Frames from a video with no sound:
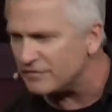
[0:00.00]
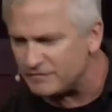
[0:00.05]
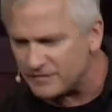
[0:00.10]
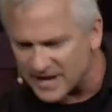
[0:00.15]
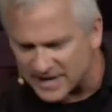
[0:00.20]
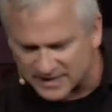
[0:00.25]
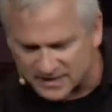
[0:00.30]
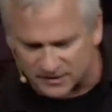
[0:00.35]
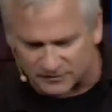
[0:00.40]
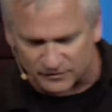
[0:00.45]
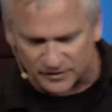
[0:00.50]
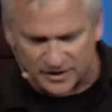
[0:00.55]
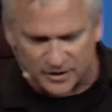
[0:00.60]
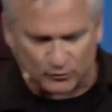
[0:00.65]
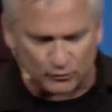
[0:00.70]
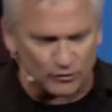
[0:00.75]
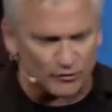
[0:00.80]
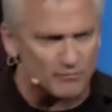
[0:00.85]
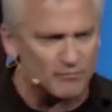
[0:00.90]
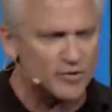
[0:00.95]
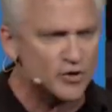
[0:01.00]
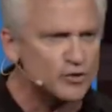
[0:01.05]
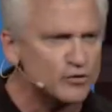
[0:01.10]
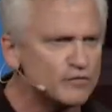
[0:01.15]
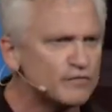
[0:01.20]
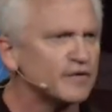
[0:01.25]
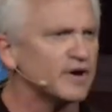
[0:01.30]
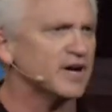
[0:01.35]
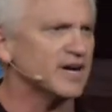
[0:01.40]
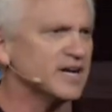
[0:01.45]
effectively
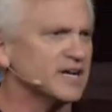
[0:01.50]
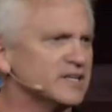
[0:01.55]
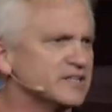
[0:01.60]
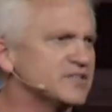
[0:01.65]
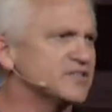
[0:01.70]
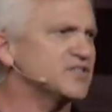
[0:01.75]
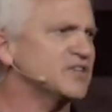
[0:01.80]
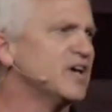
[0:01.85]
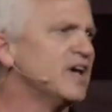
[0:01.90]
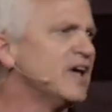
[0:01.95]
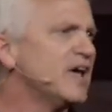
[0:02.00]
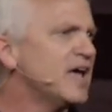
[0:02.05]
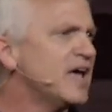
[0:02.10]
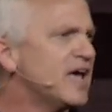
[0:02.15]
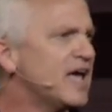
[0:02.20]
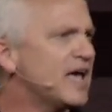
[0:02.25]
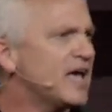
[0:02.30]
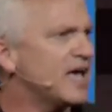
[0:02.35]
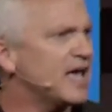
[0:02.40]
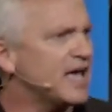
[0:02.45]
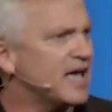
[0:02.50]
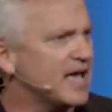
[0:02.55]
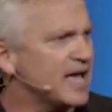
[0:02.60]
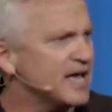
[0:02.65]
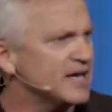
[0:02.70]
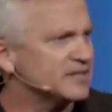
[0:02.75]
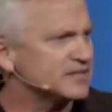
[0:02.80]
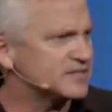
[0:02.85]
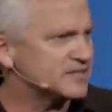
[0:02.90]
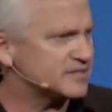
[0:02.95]
remove us
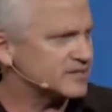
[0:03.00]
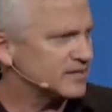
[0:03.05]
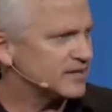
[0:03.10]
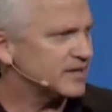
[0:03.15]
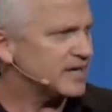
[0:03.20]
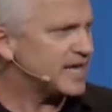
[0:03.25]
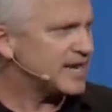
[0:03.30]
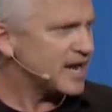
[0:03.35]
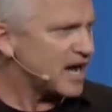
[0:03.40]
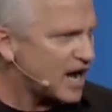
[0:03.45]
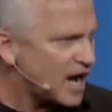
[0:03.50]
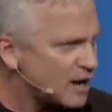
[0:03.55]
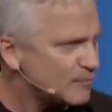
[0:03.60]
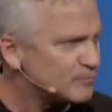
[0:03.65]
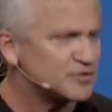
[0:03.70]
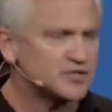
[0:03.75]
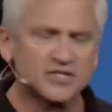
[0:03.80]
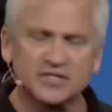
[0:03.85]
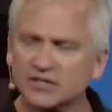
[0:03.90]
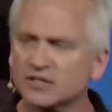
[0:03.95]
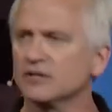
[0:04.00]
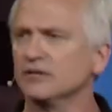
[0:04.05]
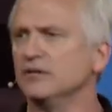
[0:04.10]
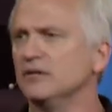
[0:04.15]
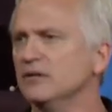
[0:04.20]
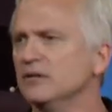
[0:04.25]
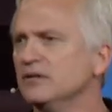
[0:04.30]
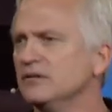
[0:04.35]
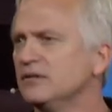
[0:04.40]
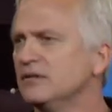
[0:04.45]
as an
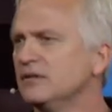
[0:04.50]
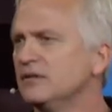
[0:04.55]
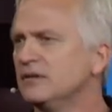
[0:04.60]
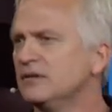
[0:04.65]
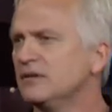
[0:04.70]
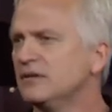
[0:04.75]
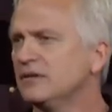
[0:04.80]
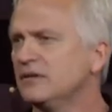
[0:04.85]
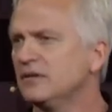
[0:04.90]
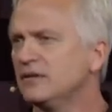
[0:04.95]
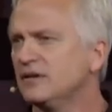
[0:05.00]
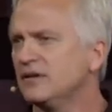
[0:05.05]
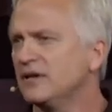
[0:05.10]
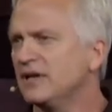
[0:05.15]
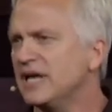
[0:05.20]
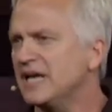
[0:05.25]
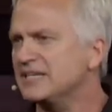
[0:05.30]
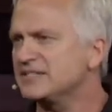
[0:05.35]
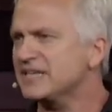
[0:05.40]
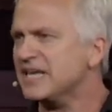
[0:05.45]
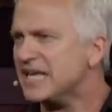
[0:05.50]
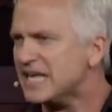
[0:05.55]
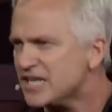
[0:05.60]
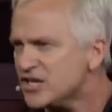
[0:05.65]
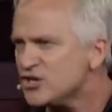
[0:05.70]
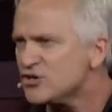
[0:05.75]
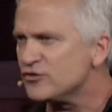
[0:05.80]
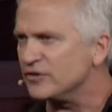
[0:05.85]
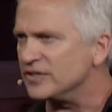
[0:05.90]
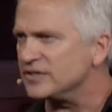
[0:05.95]
obstacle, as a
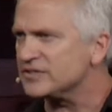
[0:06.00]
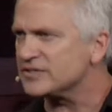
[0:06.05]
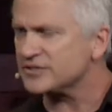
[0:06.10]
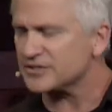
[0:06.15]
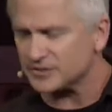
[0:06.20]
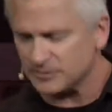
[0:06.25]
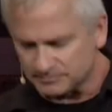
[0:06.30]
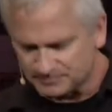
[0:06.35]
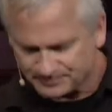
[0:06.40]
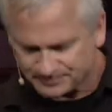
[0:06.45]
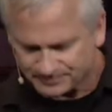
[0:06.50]
hindrance.